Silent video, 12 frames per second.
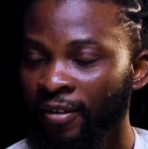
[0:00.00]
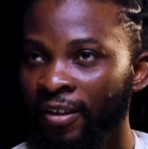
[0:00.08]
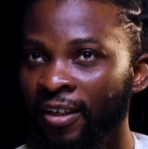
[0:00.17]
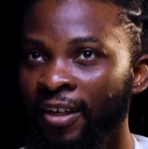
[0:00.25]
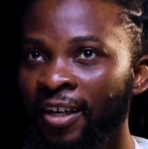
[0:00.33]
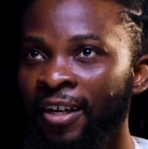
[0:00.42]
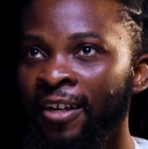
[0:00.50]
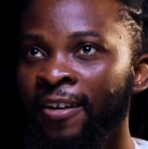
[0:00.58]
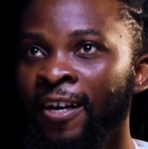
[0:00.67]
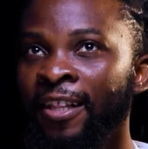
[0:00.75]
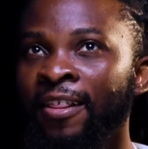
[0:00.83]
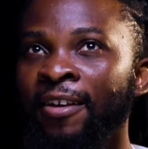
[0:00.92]
Okay,
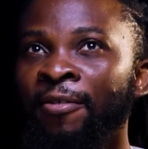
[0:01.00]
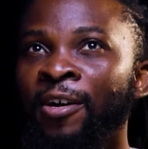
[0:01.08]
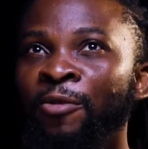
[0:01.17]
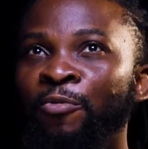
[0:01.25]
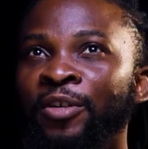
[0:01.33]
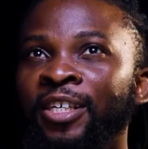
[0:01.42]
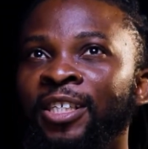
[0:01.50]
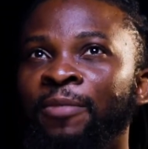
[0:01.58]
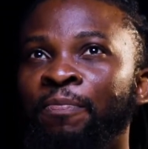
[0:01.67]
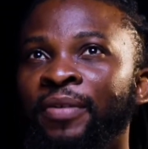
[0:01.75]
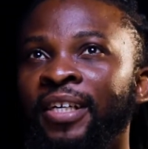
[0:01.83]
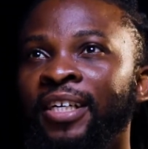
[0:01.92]
I think when we
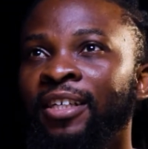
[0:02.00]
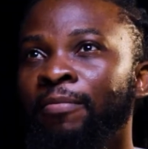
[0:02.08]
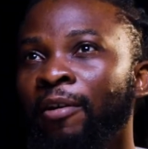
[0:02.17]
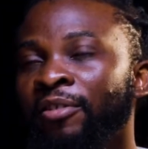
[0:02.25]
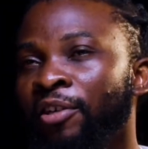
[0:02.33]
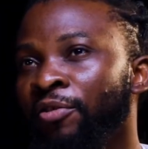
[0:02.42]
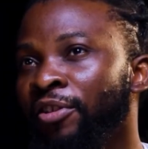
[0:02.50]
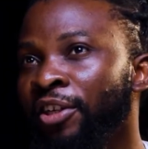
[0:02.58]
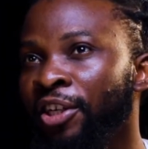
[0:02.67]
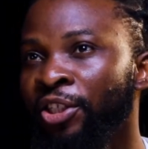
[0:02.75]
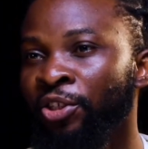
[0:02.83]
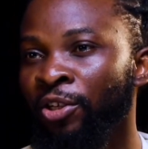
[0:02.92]
speak about
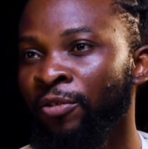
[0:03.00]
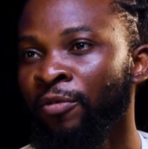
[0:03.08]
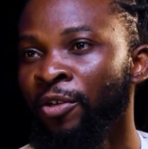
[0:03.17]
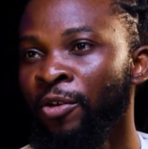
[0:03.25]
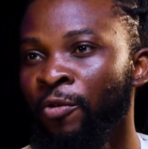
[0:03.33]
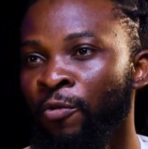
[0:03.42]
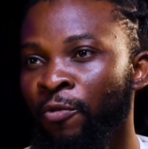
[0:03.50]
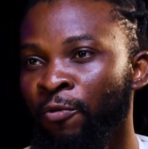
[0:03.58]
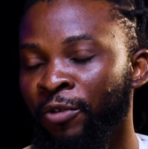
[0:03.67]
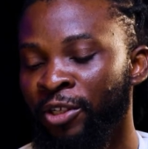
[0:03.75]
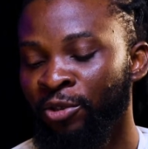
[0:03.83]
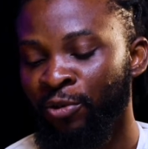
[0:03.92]
education, we
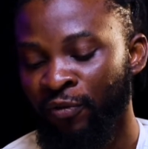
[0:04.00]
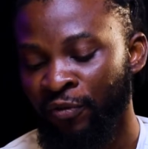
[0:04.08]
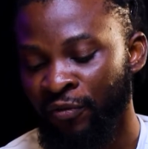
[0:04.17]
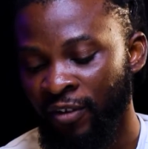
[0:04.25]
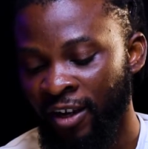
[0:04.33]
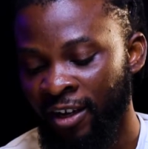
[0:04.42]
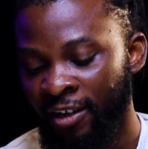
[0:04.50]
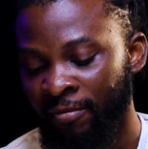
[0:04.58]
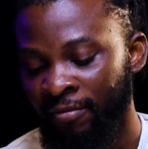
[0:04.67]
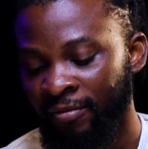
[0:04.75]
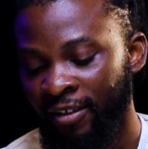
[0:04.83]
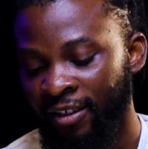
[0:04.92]
need to
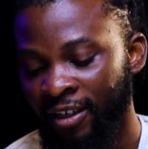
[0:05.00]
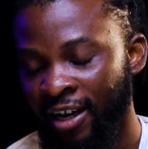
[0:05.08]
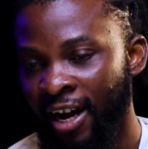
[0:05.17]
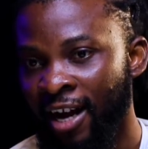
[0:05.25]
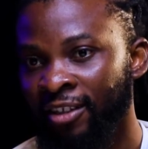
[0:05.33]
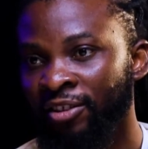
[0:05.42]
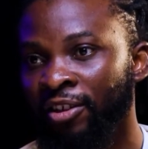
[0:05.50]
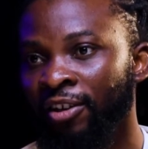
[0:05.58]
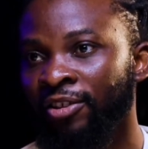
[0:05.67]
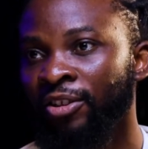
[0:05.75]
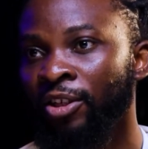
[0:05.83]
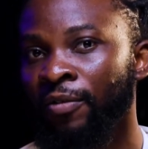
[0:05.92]
ask
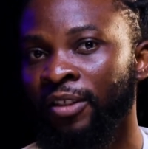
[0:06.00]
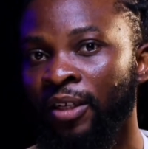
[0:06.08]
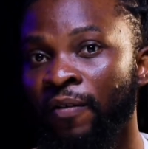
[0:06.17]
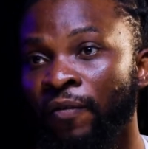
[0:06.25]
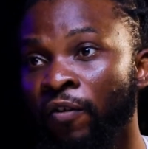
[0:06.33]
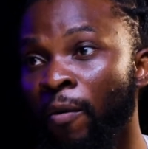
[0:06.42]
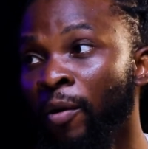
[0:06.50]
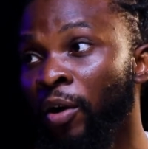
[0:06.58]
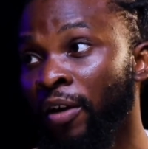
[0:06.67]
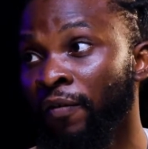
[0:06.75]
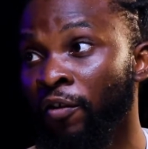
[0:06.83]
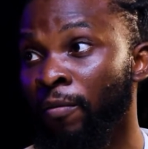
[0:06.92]
ourselves, is it formal or
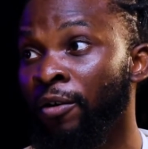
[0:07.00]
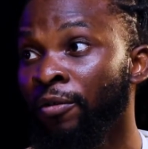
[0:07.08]
informal?